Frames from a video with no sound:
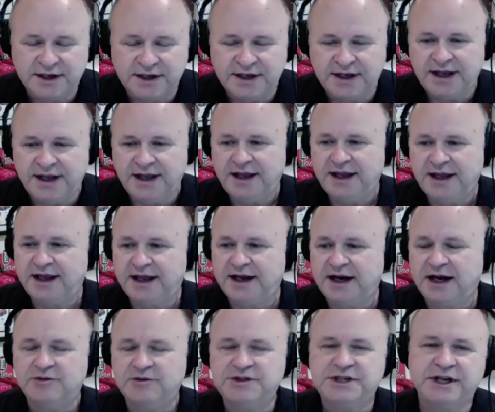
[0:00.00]
And I
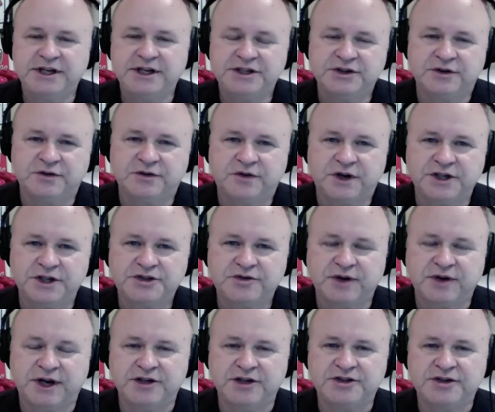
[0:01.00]
was getting so
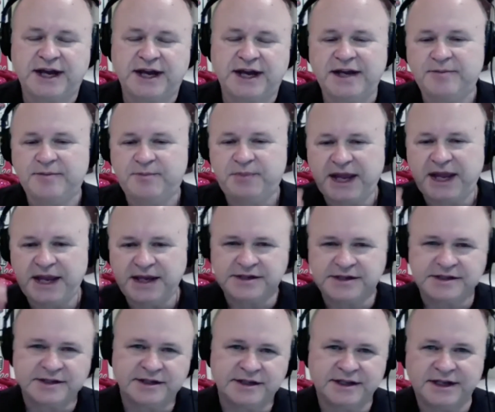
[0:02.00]
frustrated. So I had to paint
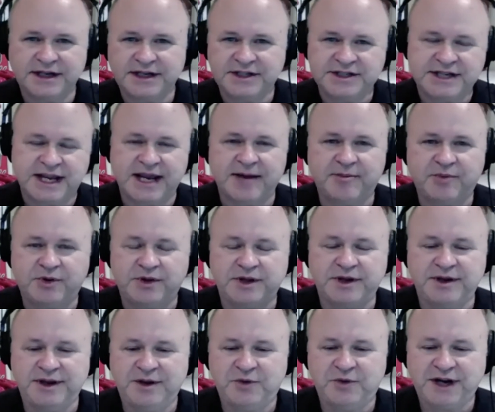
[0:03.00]
an example.
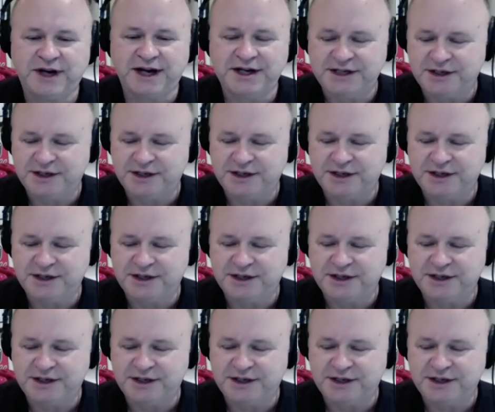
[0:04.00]
And what I did was